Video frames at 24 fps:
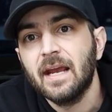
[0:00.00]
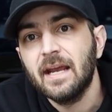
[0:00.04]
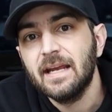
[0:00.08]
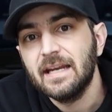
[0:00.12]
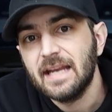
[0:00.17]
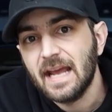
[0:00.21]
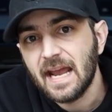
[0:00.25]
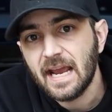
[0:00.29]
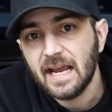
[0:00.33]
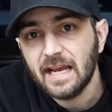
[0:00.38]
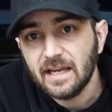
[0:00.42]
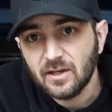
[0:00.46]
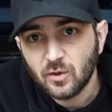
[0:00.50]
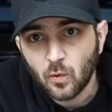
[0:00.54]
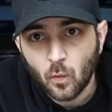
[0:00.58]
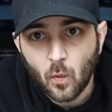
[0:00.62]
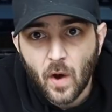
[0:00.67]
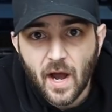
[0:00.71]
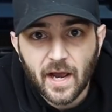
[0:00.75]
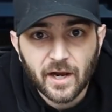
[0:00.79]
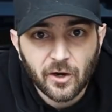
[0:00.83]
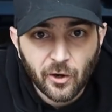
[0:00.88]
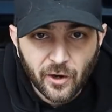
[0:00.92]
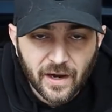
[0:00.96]
and hand
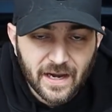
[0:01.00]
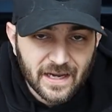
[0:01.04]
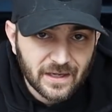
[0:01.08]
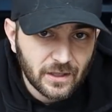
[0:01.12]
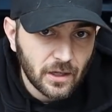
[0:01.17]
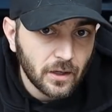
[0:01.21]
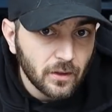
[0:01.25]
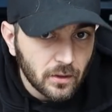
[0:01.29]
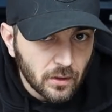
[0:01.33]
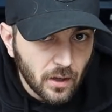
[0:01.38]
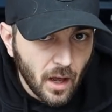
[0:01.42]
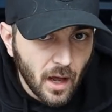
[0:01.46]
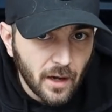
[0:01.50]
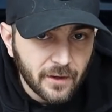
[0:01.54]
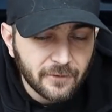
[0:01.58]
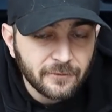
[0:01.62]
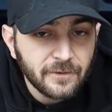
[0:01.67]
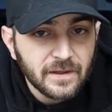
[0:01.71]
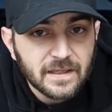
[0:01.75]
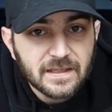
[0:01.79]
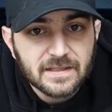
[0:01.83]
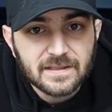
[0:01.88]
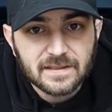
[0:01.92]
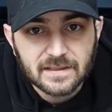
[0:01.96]
wire in a lot
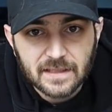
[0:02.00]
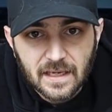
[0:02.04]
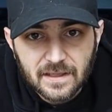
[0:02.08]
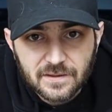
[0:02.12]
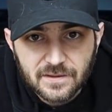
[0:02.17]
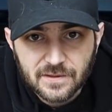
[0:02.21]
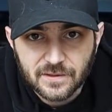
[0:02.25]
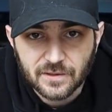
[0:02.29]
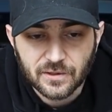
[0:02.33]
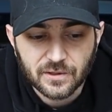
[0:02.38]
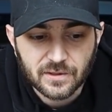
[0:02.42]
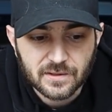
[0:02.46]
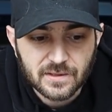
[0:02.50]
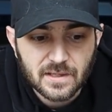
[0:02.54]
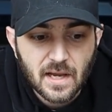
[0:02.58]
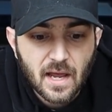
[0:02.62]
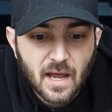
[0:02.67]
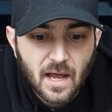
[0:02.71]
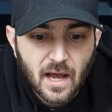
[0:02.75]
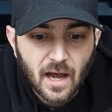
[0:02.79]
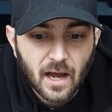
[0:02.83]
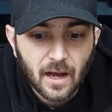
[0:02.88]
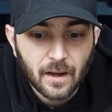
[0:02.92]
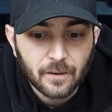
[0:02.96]
of these sensors
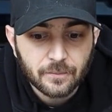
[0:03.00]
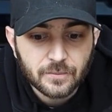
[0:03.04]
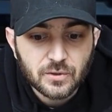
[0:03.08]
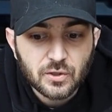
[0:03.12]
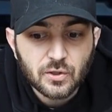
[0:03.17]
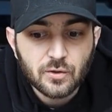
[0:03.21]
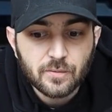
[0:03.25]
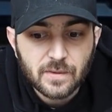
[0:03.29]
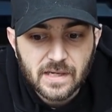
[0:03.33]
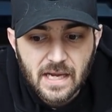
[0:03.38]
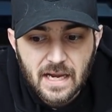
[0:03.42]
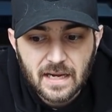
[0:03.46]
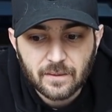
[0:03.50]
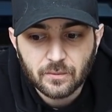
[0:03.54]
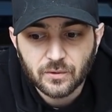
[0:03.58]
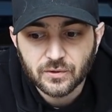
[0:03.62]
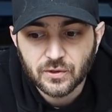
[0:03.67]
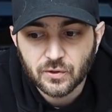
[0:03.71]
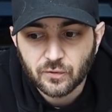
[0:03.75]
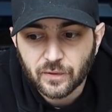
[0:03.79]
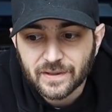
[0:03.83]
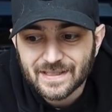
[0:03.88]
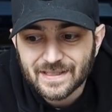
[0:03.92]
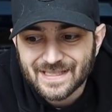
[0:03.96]
um, to be able
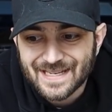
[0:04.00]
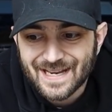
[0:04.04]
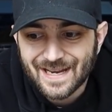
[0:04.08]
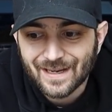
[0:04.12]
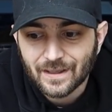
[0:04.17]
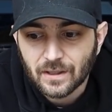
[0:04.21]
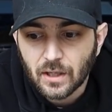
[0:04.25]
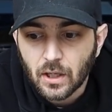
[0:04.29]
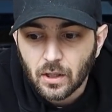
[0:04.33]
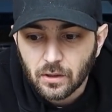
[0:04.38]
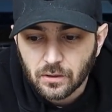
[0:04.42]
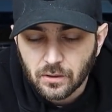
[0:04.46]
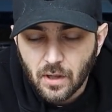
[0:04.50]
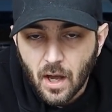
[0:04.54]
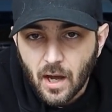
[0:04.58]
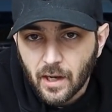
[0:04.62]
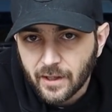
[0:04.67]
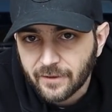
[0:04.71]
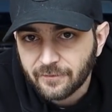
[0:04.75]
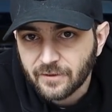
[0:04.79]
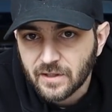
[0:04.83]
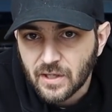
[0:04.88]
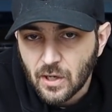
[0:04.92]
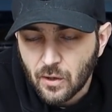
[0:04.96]
to retain a
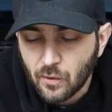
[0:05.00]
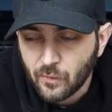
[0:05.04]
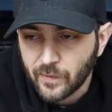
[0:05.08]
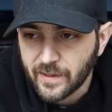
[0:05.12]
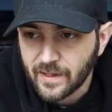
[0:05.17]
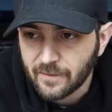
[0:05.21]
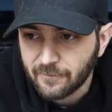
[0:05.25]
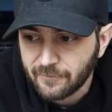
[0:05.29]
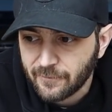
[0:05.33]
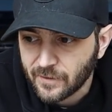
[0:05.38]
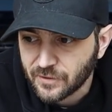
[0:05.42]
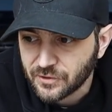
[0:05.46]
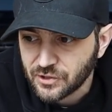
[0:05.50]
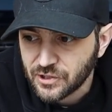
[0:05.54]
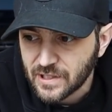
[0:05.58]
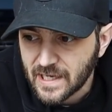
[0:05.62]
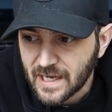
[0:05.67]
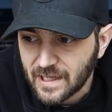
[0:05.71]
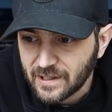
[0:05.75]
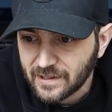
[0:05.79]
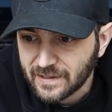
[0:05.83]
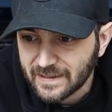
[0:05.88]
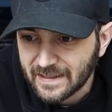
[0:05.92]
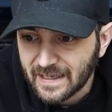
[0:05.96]
lot of the O E M
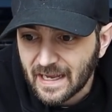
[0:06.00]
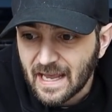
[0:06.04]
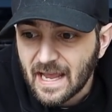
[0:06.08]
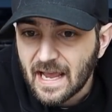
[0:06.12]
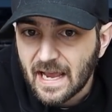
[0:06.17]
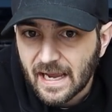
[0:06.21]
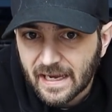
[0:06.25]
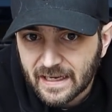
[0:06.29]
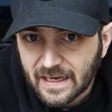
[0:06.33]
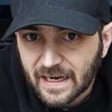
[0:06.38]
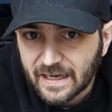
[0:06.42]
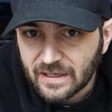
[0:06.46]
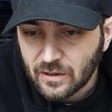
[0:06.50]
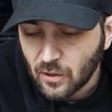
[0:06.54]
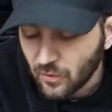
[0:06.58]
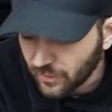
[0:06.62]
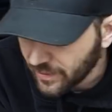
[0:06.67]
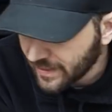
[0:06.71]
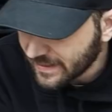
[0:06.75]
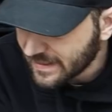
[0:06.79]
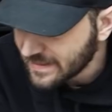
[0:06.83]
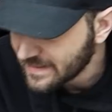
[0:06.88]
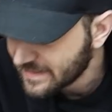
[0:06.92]
functionality. And I know that